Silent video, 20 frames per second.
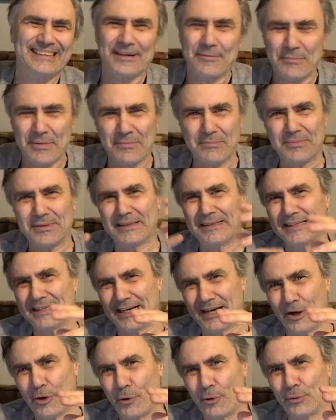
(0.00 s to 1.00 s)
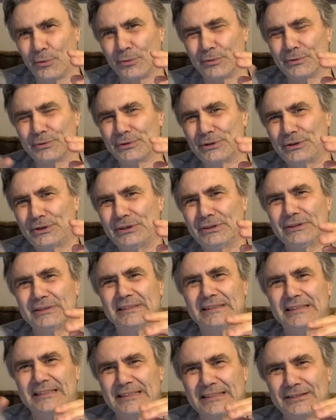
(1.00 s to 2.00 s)
Remember the old
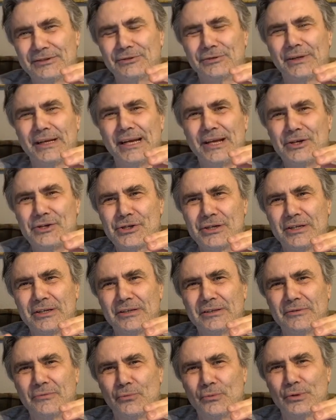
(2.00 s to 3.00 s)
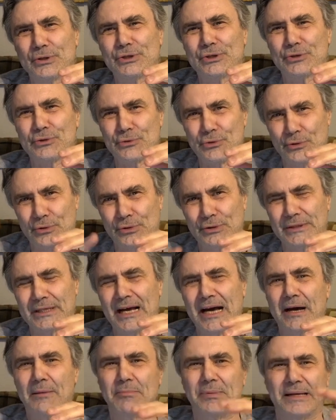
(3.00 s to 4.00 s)
creation was rolled
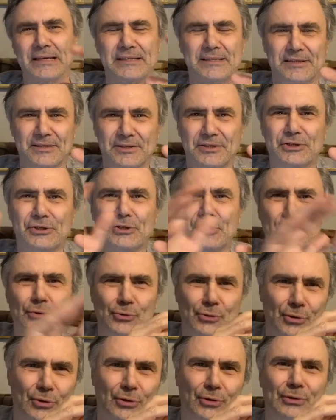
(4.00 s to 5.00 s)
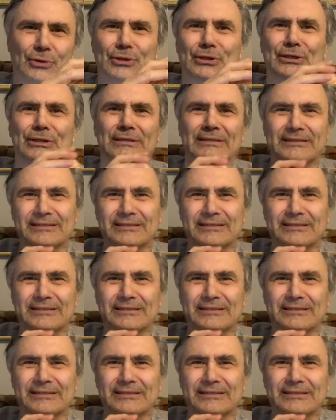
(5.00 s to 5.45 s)
up as a scroll?